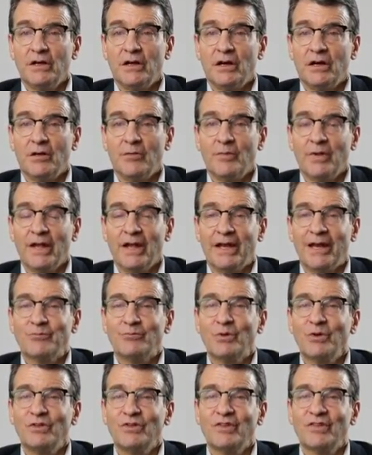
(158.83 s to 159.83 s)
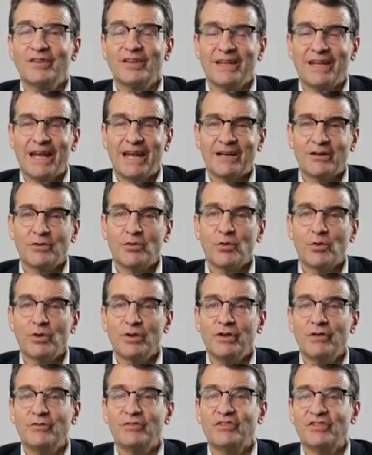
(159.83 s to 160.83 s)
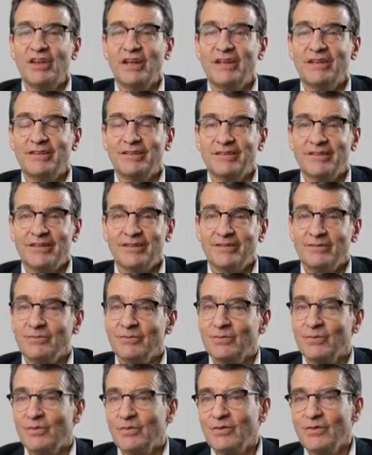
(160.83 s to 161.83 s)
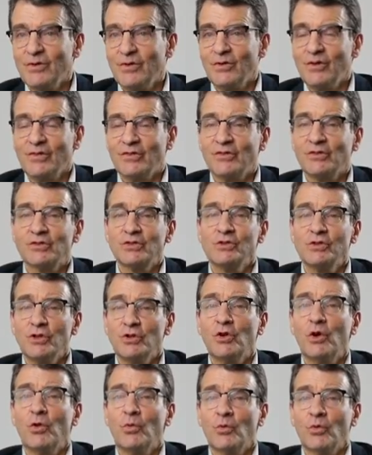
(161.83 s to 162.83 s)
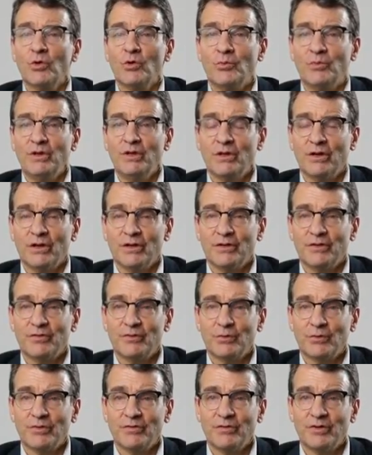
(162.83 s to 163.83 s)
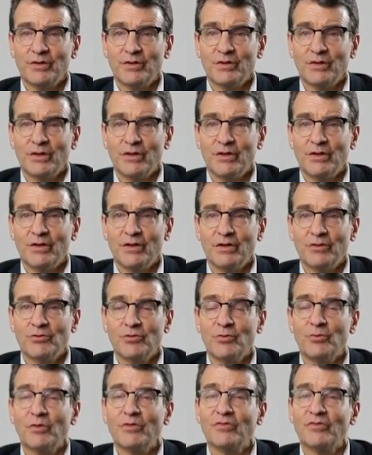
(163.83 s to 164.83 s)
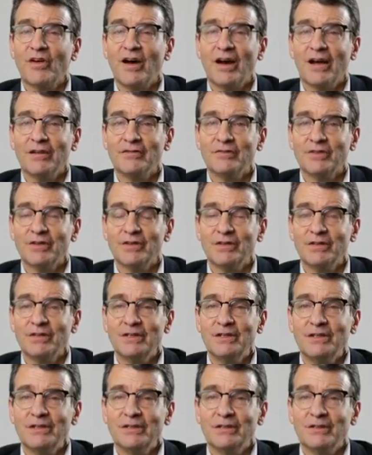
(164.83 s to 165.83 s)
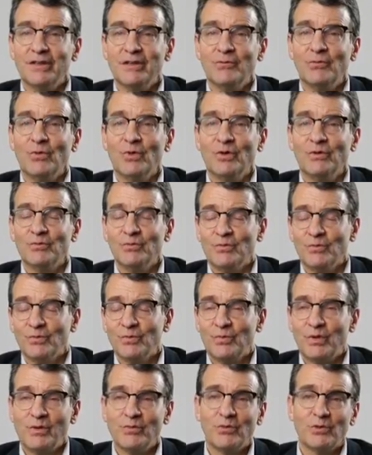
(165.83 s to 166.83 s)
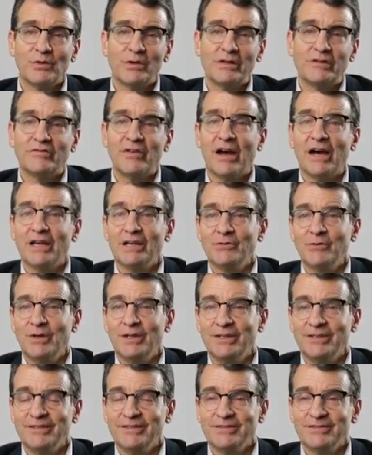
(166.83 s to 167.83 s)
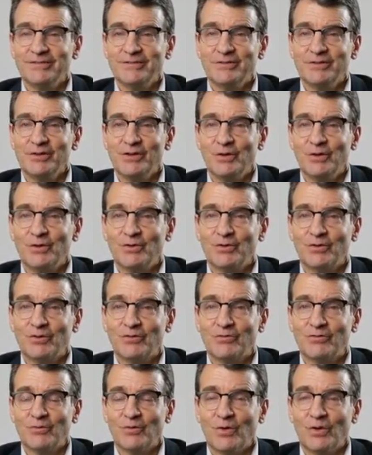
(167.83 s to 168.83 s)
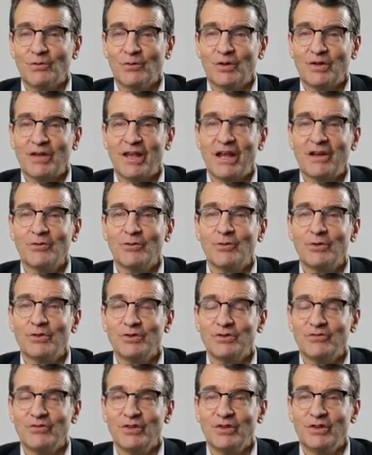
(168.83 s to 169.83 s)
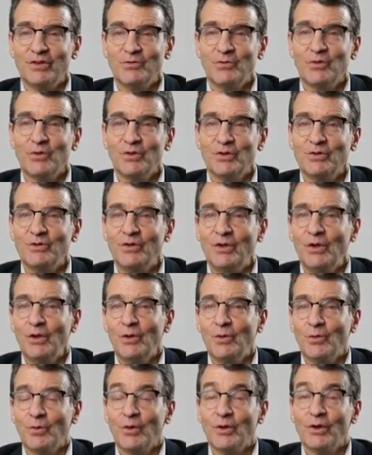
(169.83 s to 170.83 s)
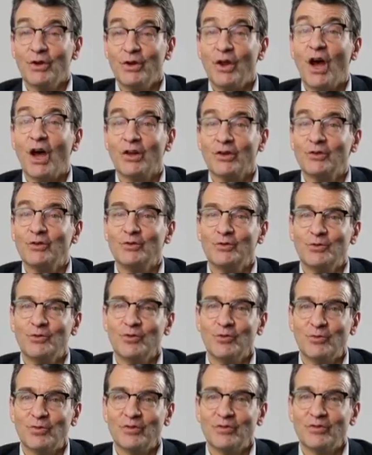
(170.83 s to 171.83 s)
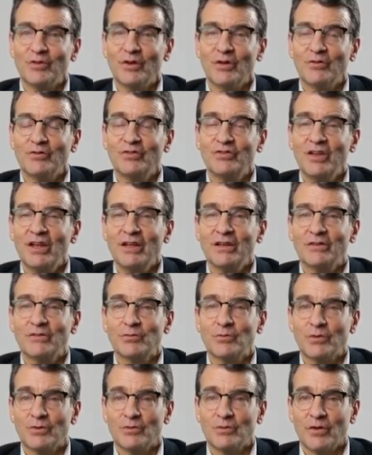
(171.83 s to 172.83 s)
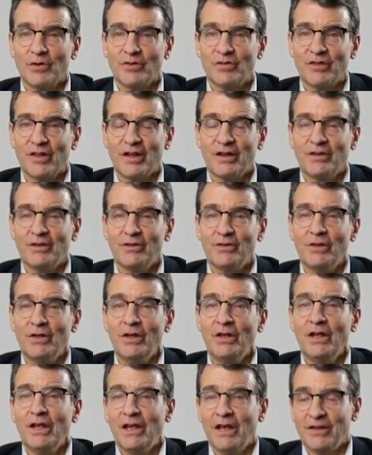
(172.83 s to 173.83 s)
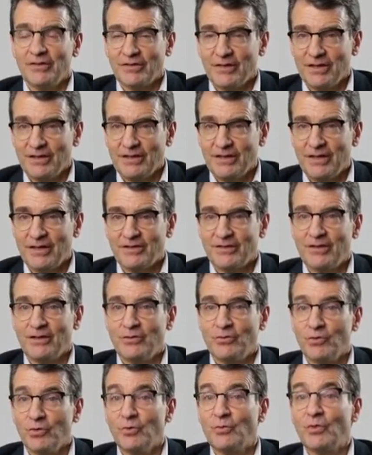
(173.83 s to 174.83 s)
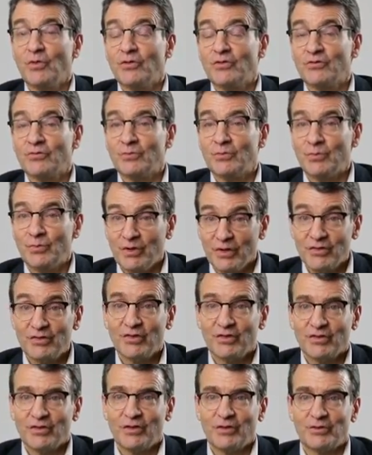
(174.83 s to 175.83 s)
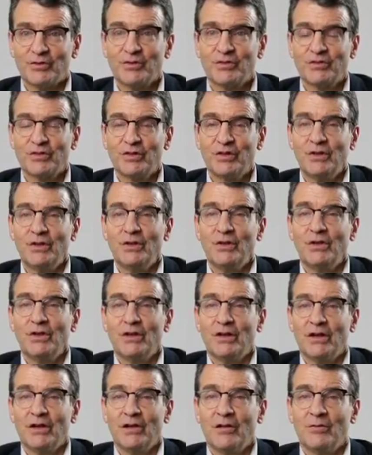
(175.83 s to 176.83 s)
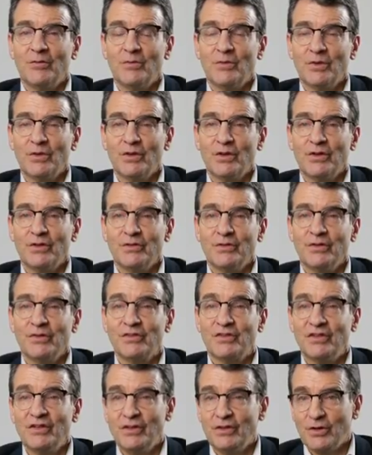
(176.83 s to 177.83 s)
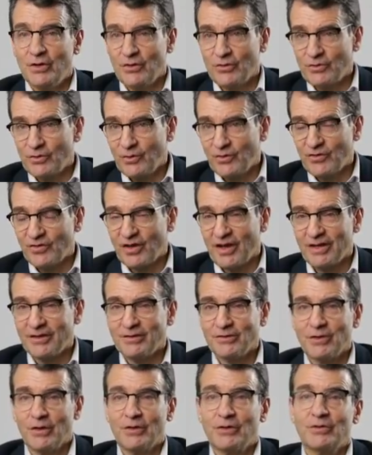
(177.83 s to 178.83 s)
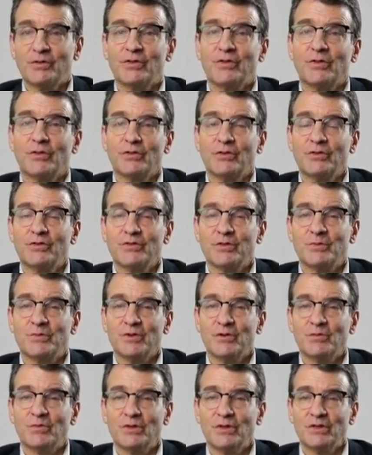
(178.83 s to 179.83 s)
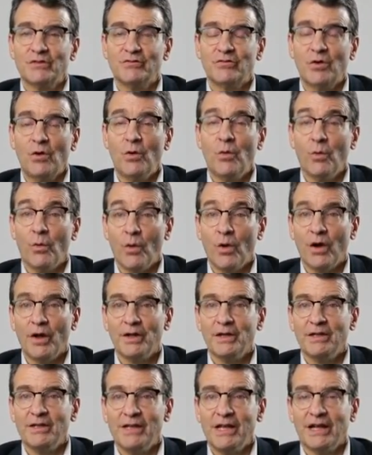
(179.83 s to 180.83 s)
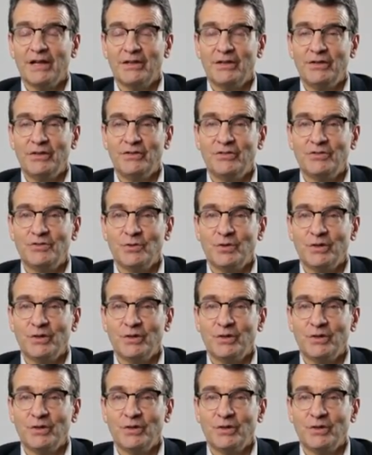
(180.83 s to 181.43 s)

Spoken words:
And that puts us in a category of states that essentially you don't want to be on. It's sort of a group of 5 that when people are evaluating sort of what categories you fit in, we're in a not good group of states with regards to that. And as a group of business interest, the CEOs who've signed the letter to the leadership there believe, one, Indiana needs to